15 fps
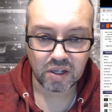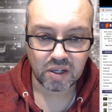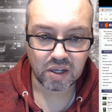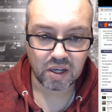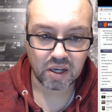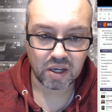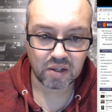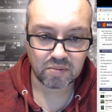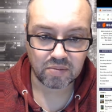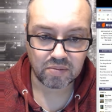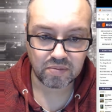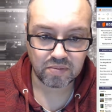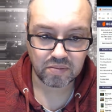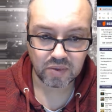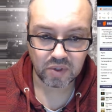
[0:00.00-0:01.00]
and you
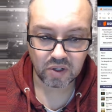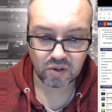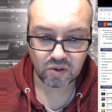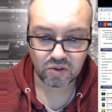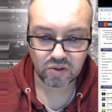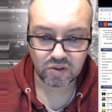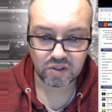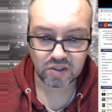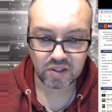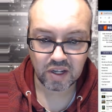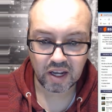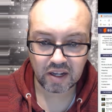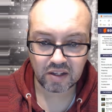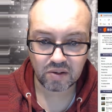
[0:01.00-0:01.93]
can also stack